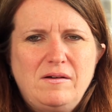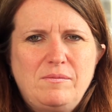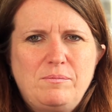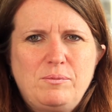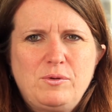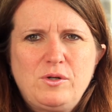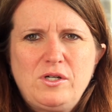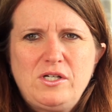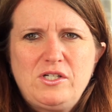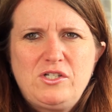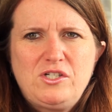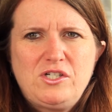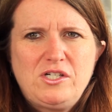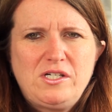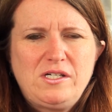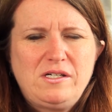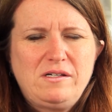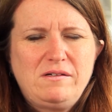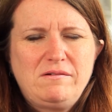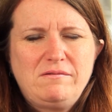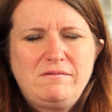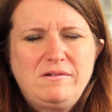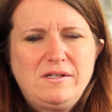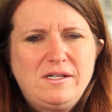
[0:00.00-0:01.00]

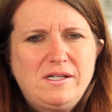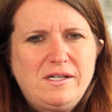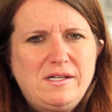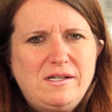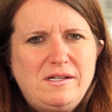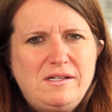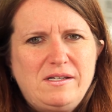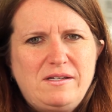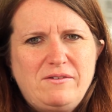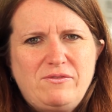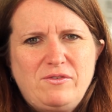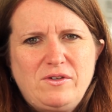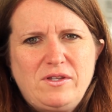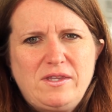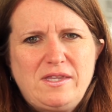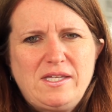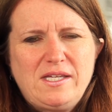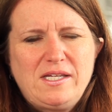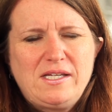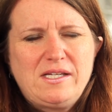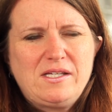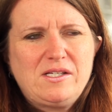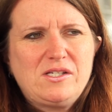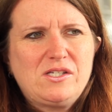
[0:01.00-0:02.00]
preaching, different
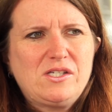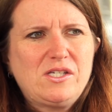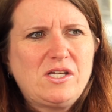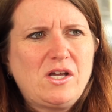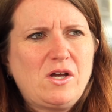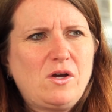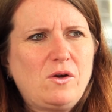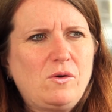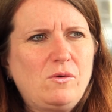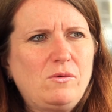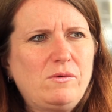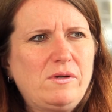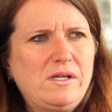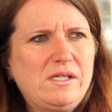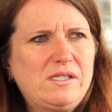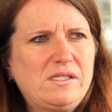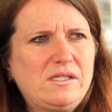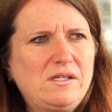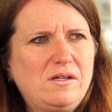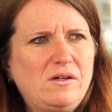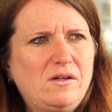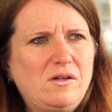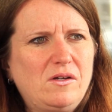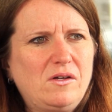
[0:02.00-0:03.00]
things. So
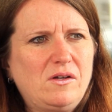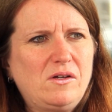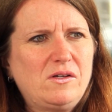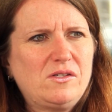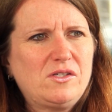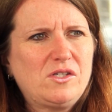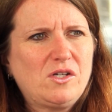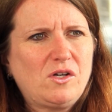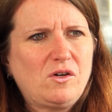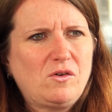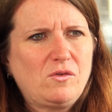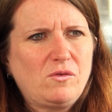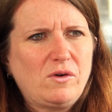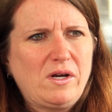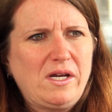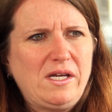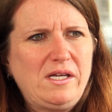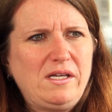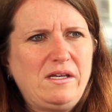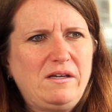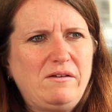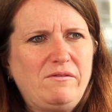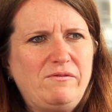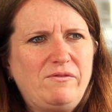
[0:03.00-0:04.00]
it's a
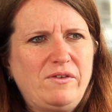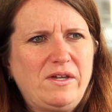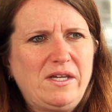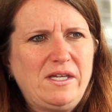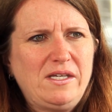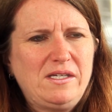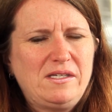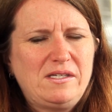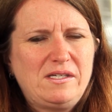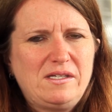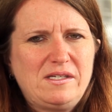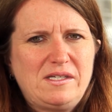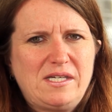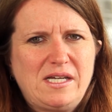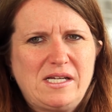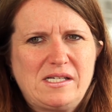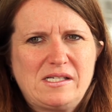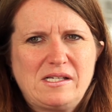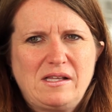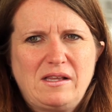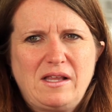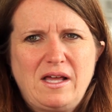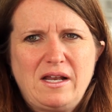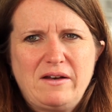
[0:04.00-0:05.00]
great event. It
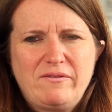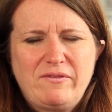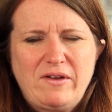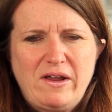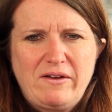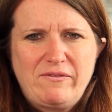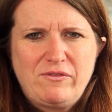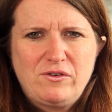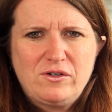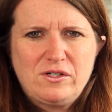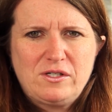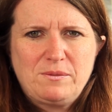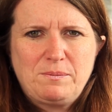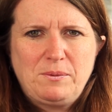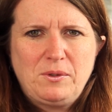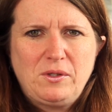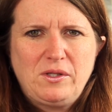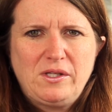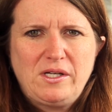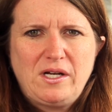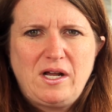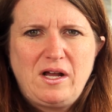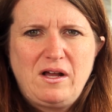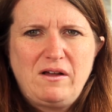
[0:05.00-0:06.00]
takes a lot of effort to
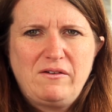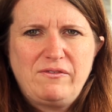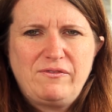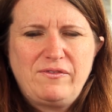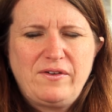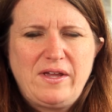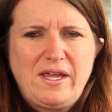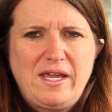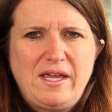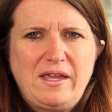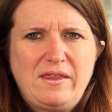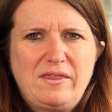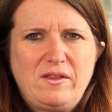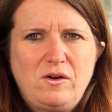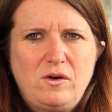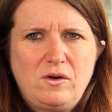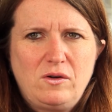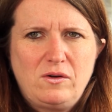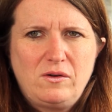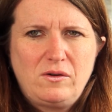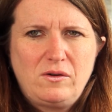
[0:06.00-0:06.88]
pull it off, and the